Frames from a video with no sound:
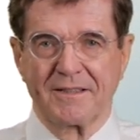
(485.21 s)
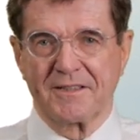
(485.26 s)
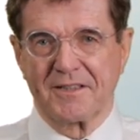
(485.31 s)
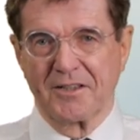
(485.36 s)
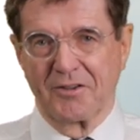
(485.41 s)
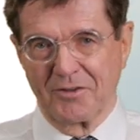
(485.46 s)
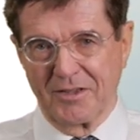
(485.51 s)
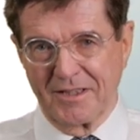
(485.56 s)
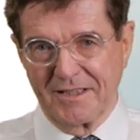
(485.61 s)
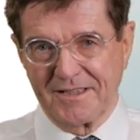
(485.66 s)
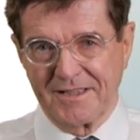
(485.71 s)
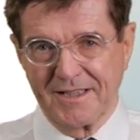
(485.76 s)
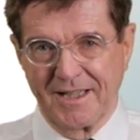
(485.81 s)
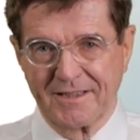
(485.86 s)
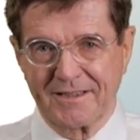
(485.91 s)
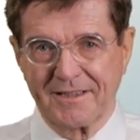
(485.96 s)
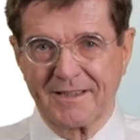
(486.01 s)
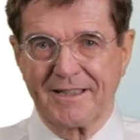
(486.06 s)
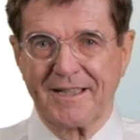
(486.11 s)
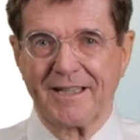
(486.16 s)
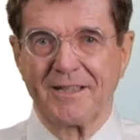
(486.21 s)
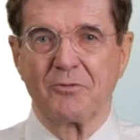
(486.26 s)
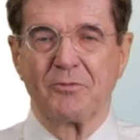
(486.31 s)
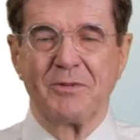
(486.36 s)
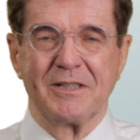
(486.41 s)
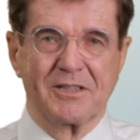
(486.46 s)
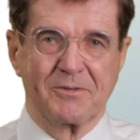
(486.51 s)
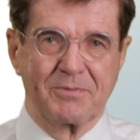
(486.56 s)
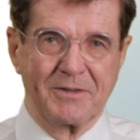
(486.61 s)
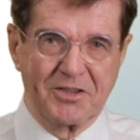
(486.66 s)
So let's start again.
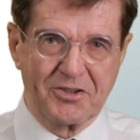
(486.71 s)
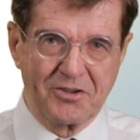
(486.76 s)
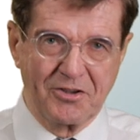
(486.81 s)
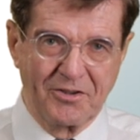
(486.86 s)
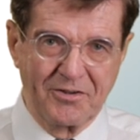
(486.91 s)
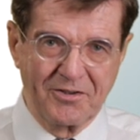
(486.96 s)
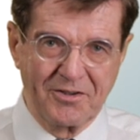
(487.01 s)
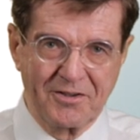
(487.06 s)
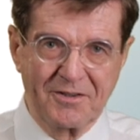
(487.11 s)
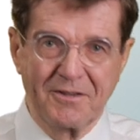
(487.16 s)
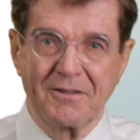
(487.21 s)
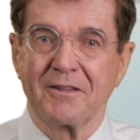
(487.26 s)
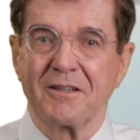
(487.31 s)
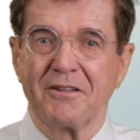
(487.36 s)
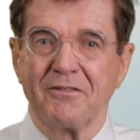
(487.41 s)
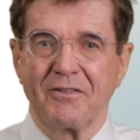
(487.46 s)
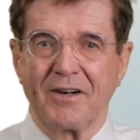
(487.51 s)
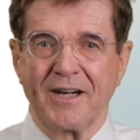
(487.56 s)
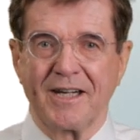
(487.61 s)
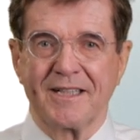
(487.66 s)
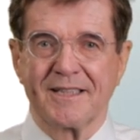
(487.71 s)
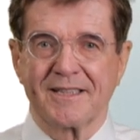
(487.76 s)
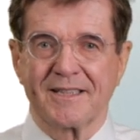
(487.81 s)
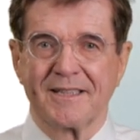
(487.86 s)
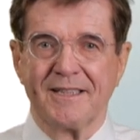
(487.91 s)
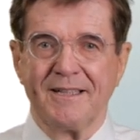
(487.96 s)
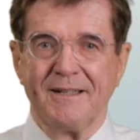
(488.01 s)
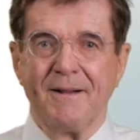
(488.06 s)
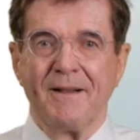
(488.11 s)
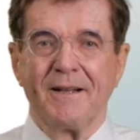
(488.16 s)
We switch on the device.